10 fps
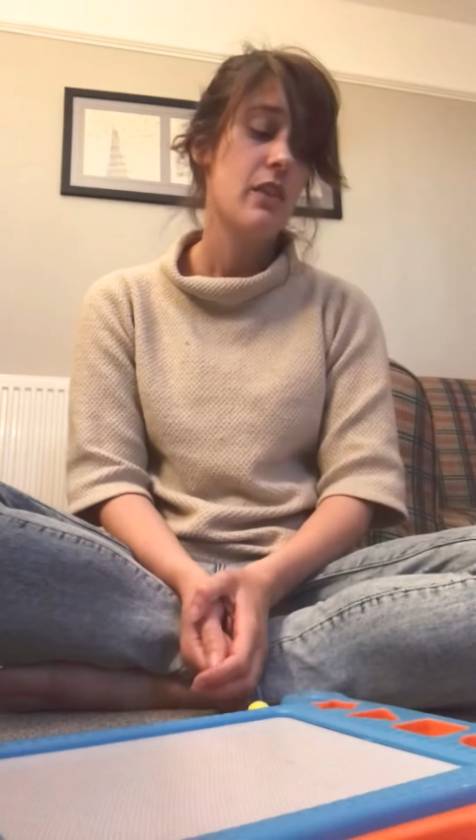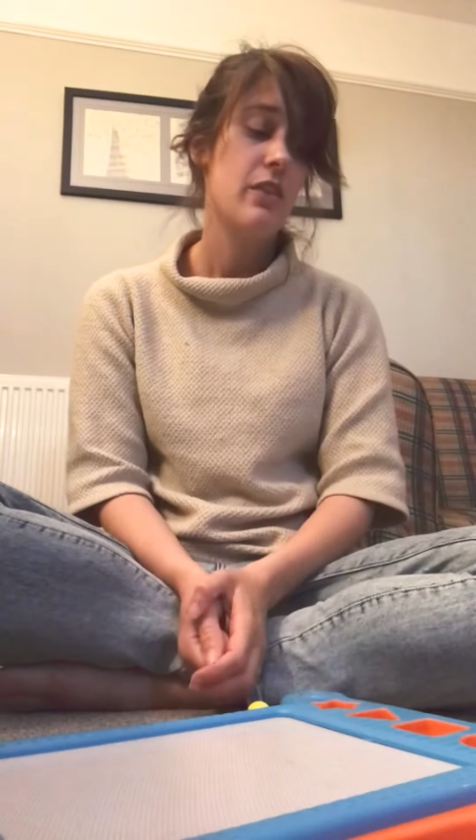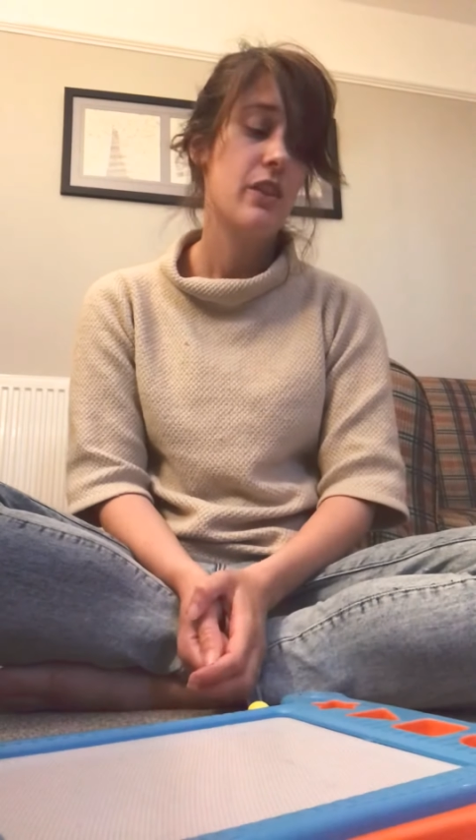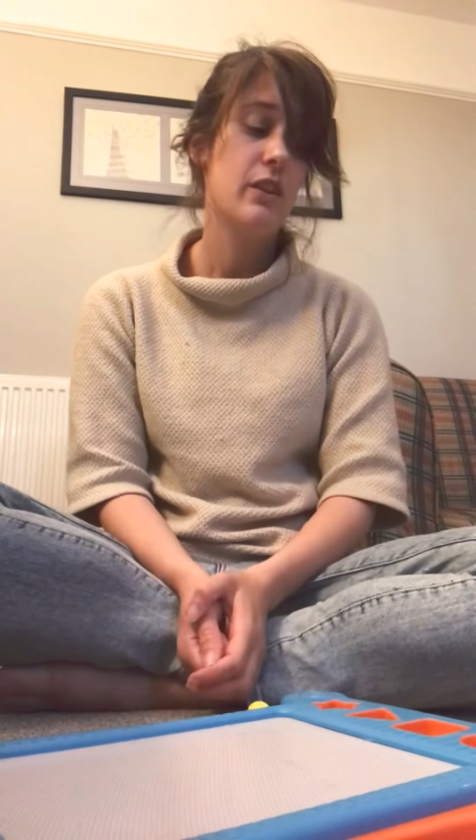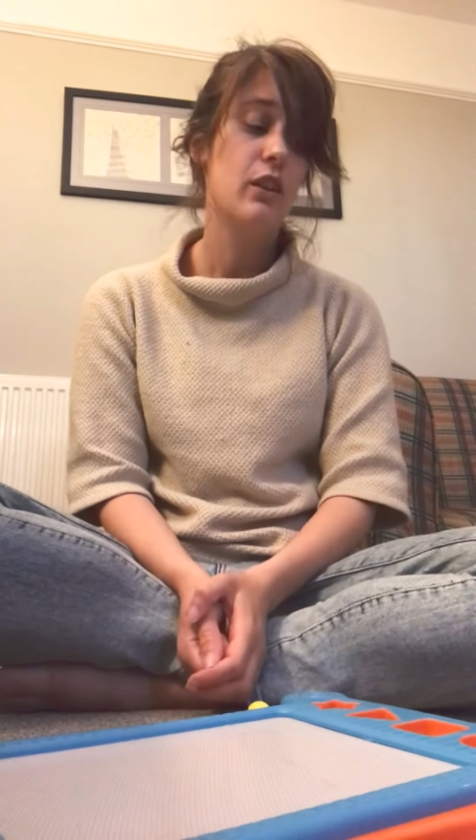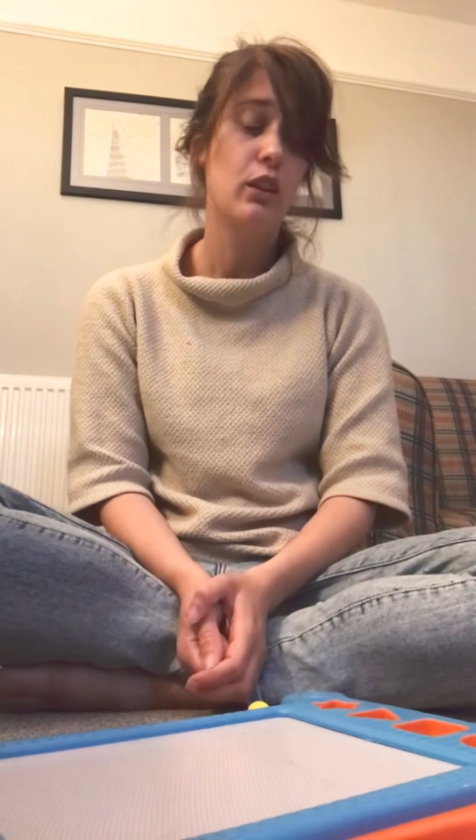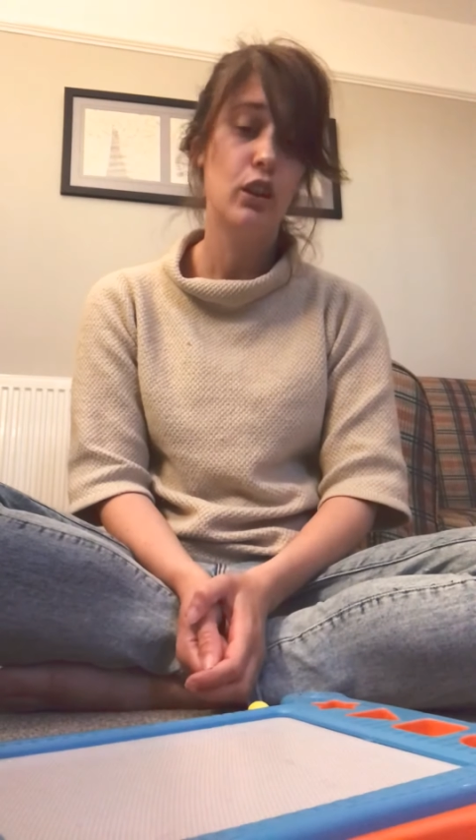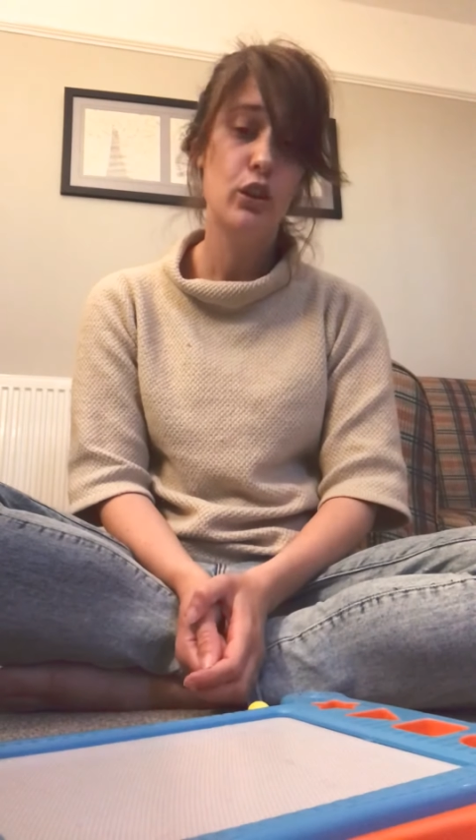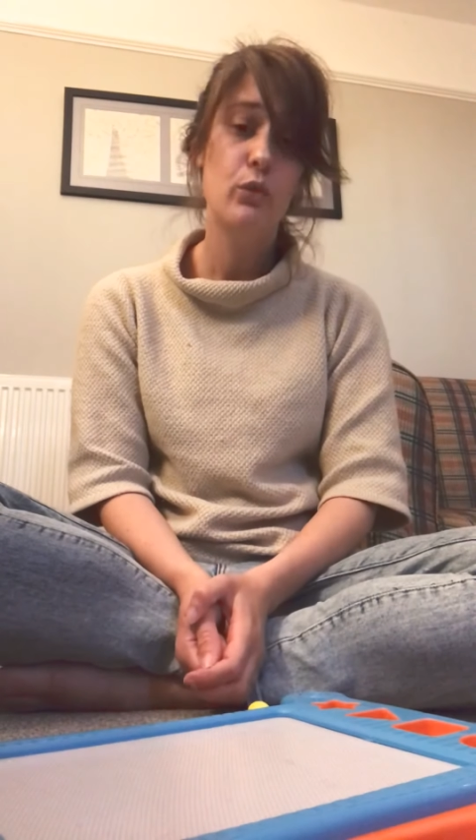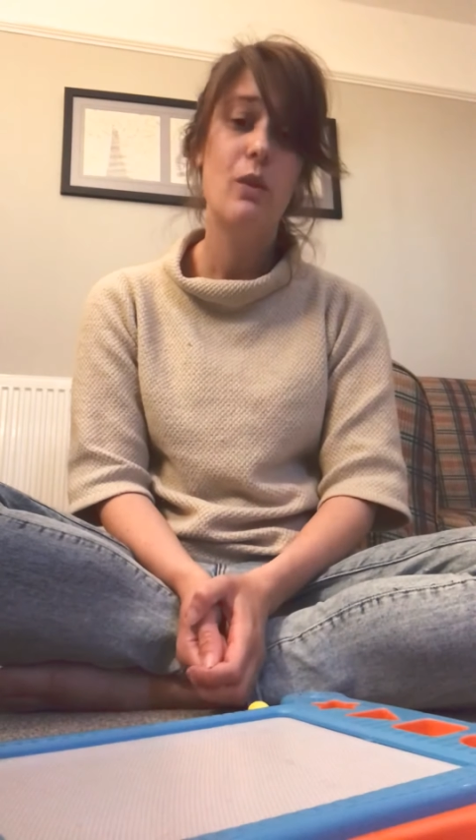that
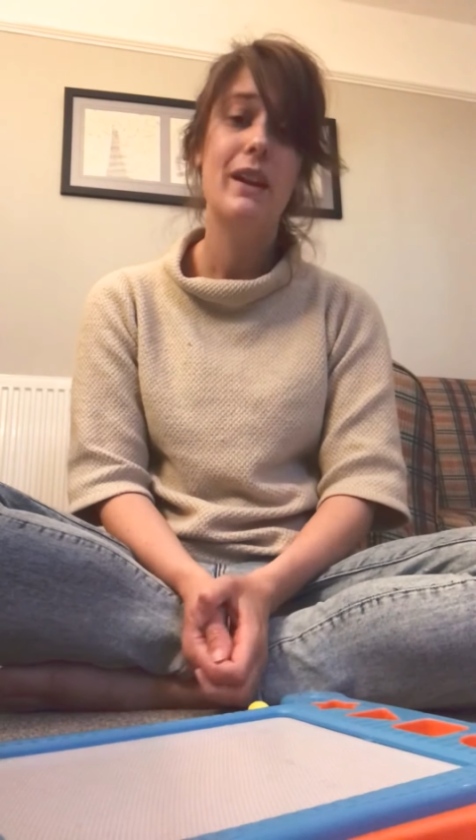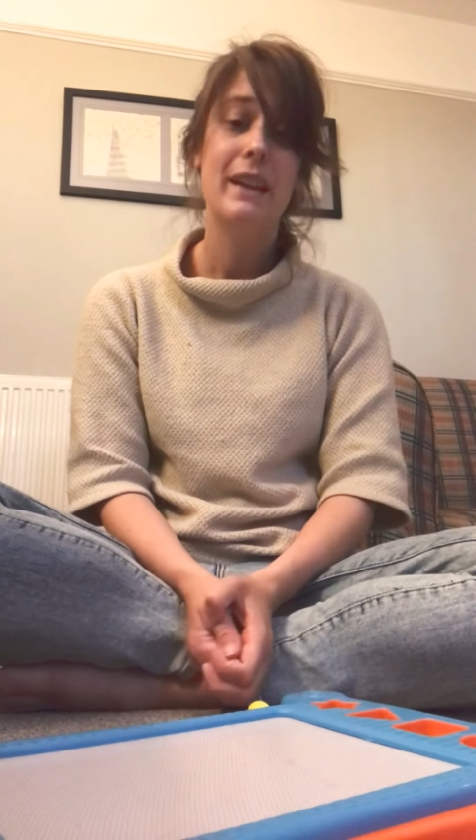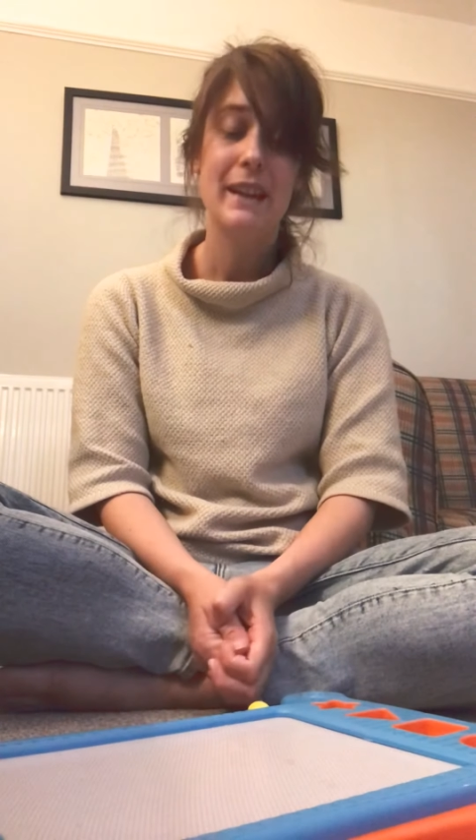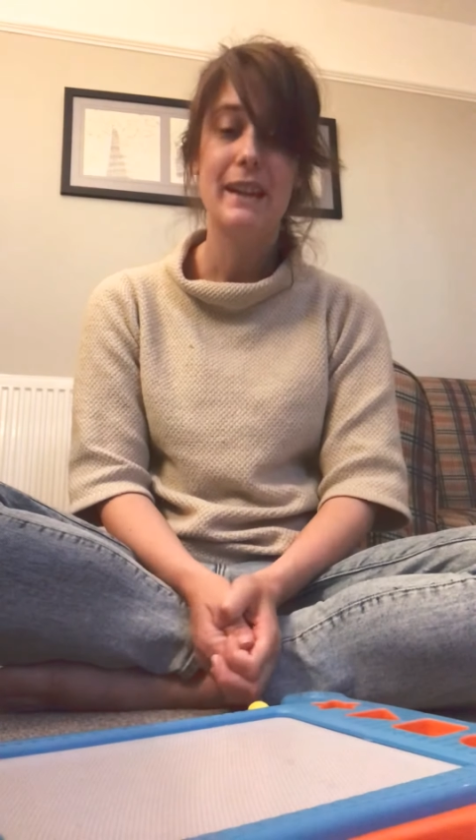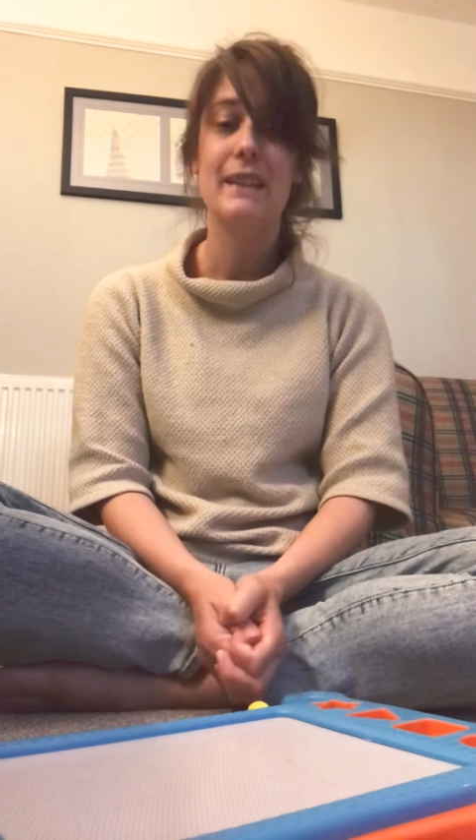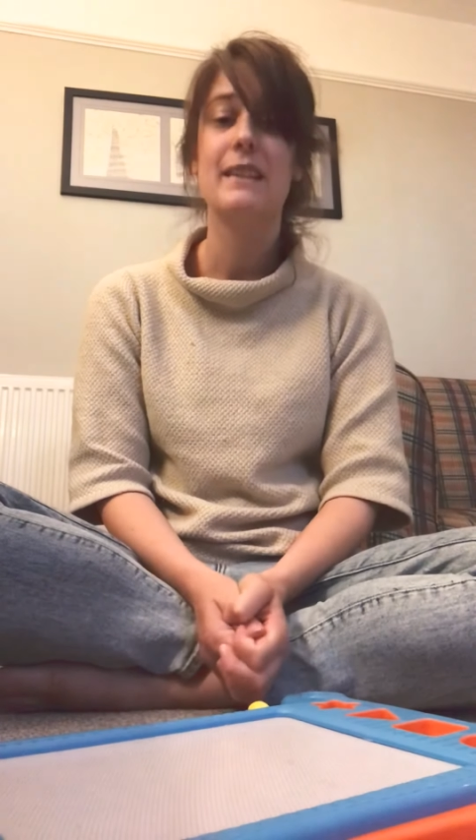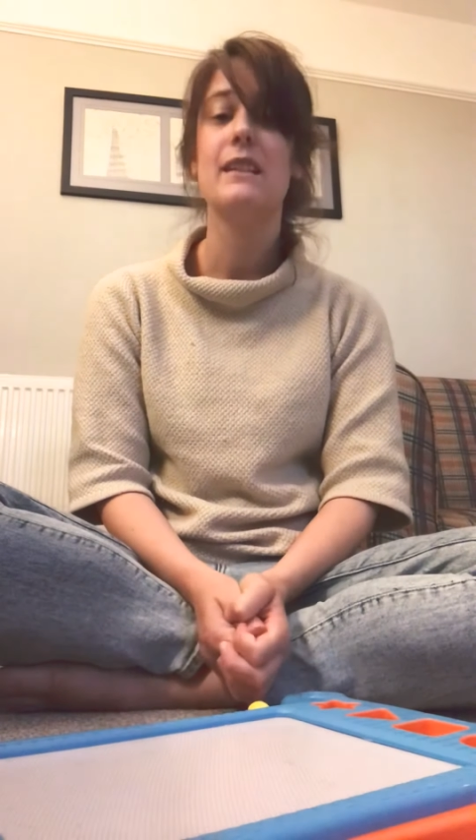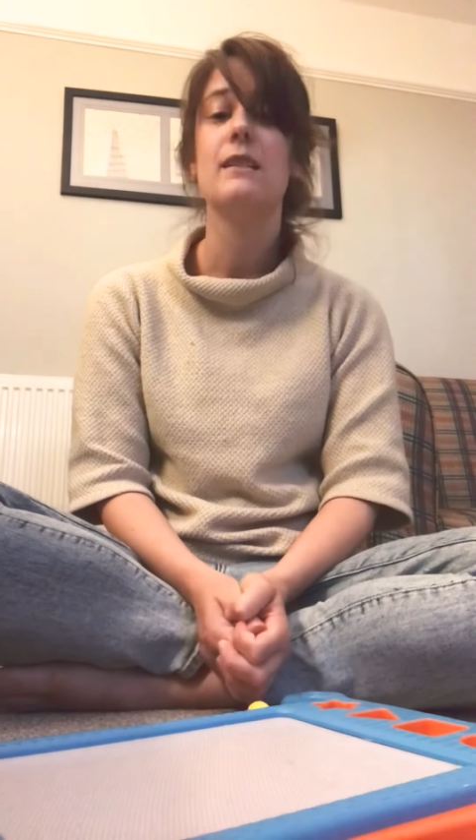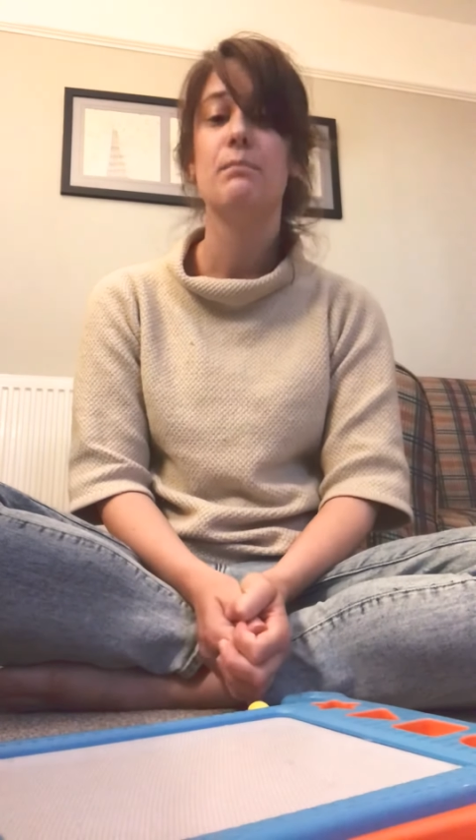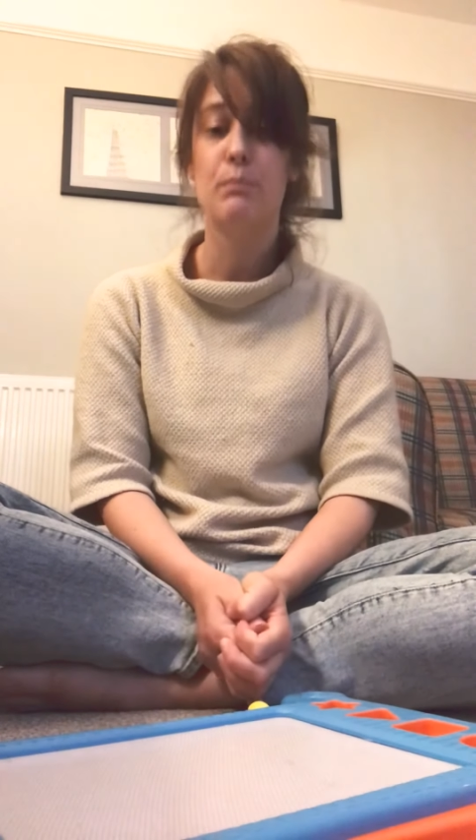glue
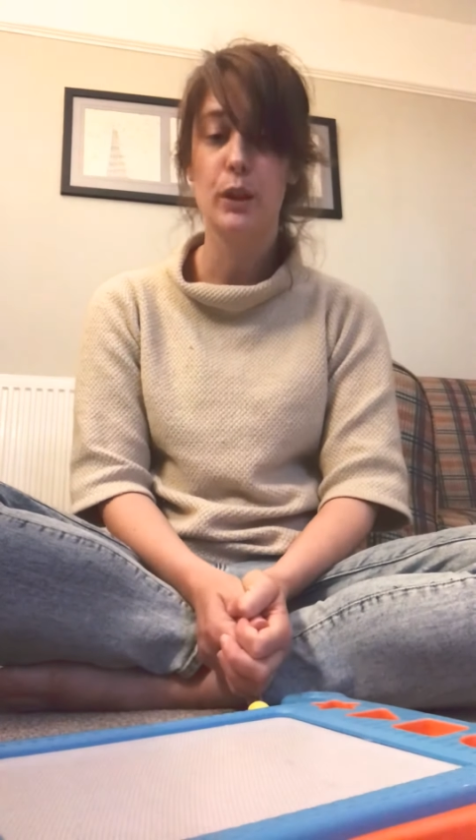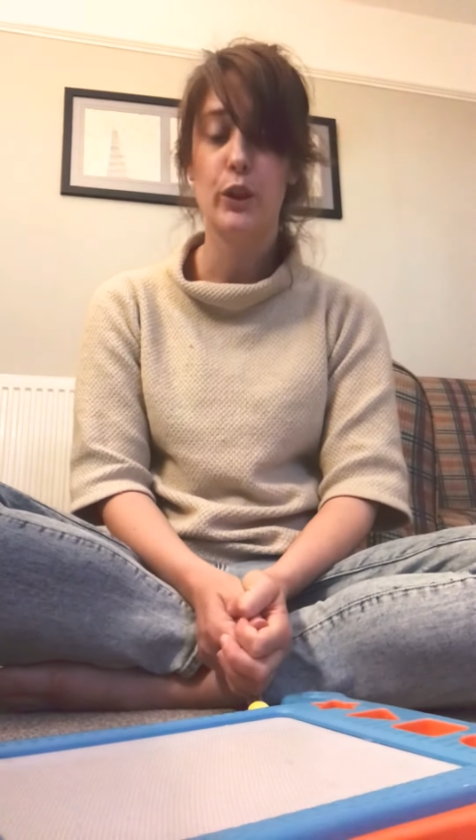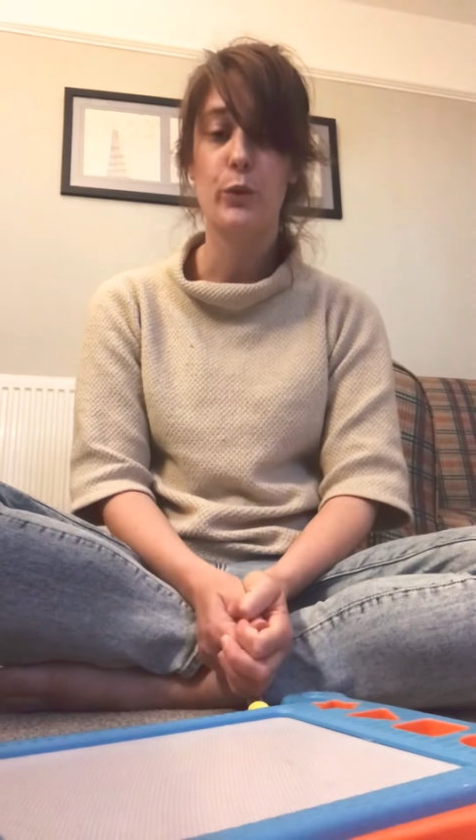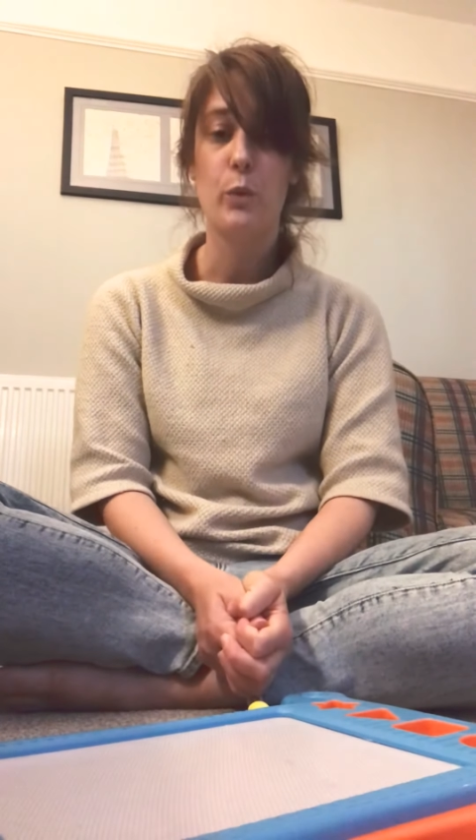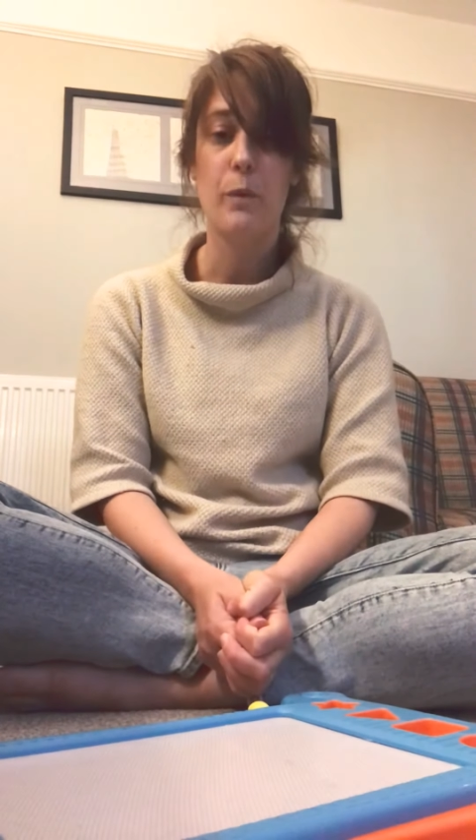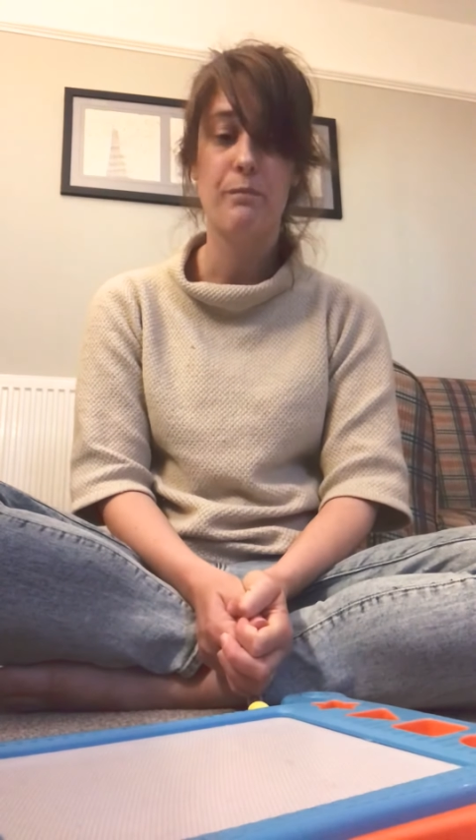is blue.